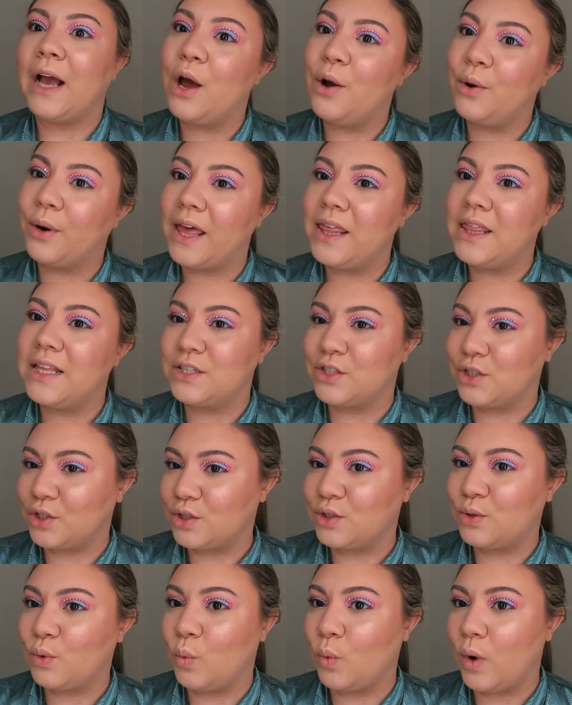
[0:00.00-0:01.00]
oh, okay, this
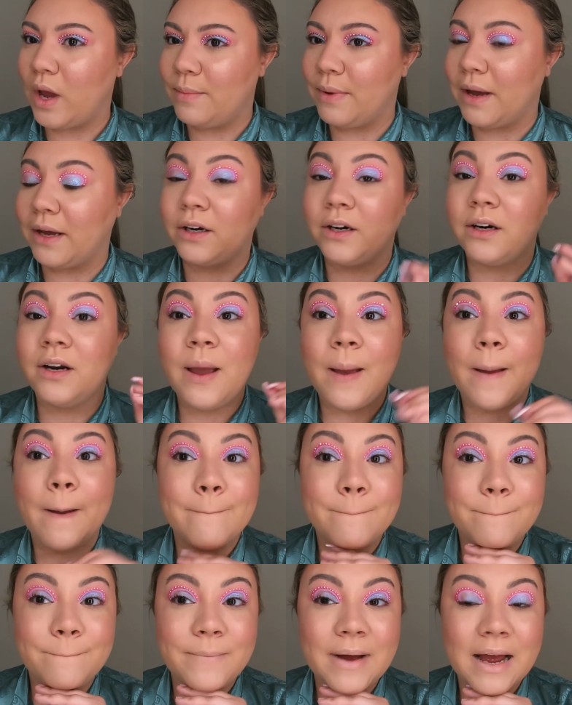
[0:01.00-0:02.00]
looks way better.
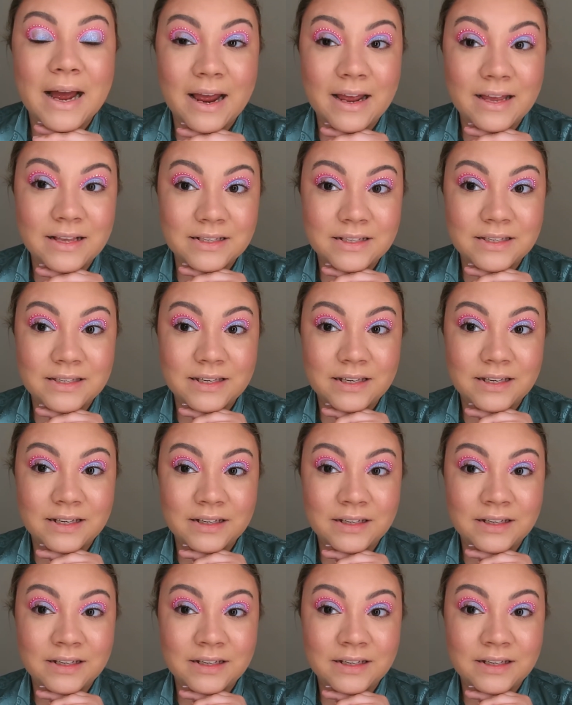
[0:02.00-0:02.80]
But